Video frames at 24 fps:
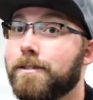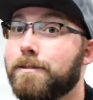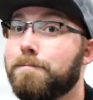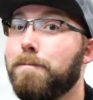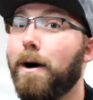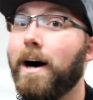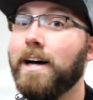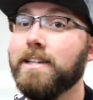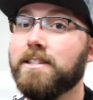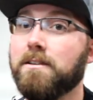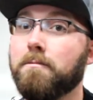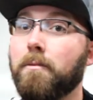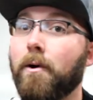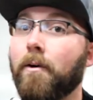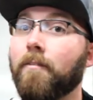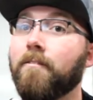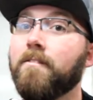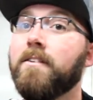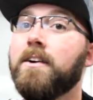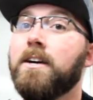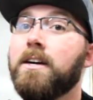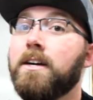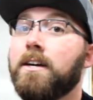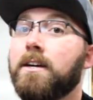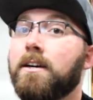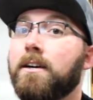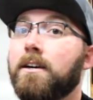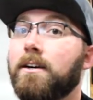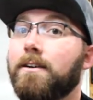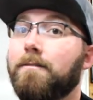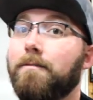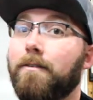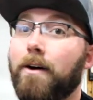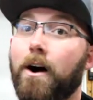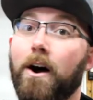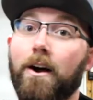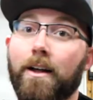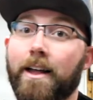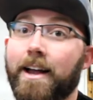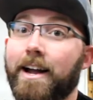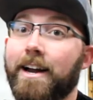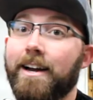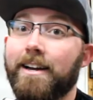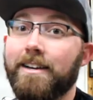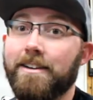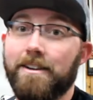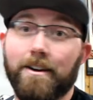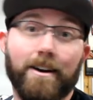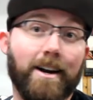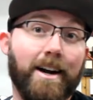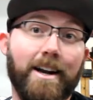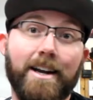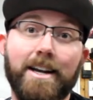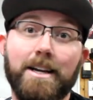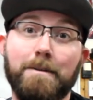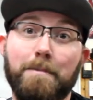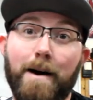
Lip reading: Possible. You're gonna need